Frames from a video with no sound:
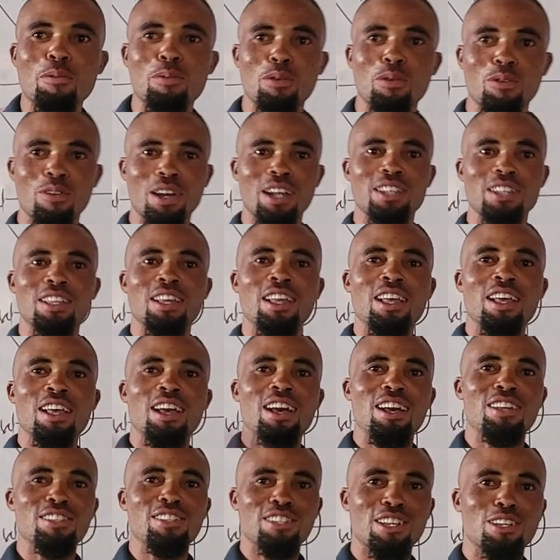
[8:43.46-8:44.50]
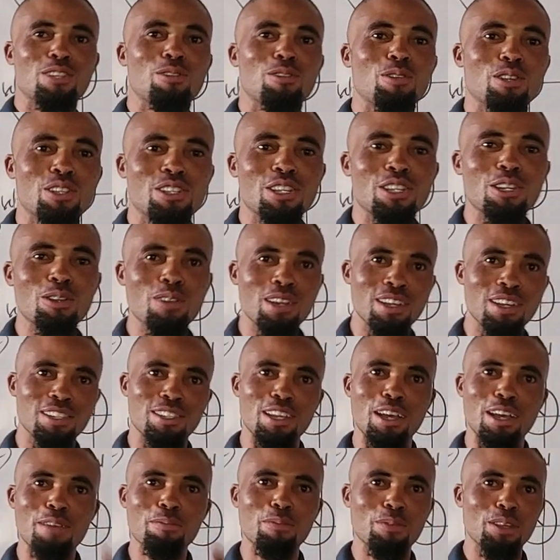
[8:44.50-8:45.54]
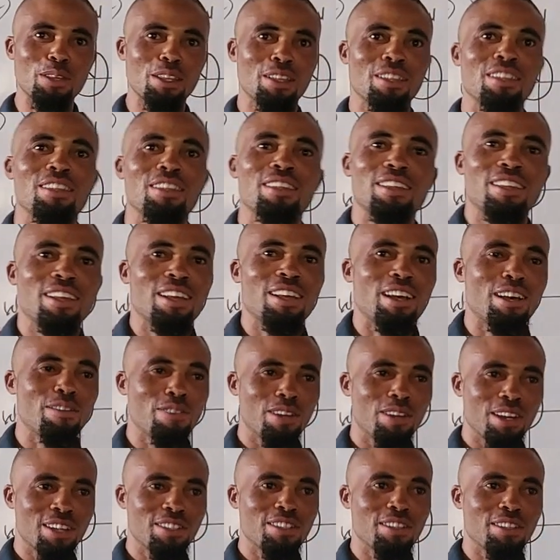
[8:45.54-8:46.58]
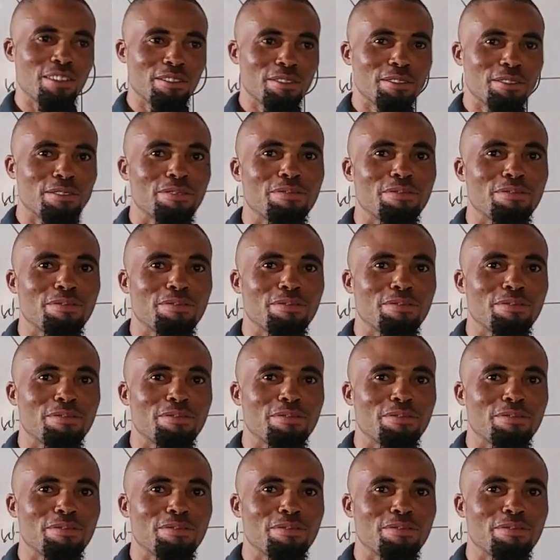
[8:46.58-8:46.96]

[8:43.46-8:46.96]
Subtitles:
I'll provide answers to it. See you next time. Have a nice day.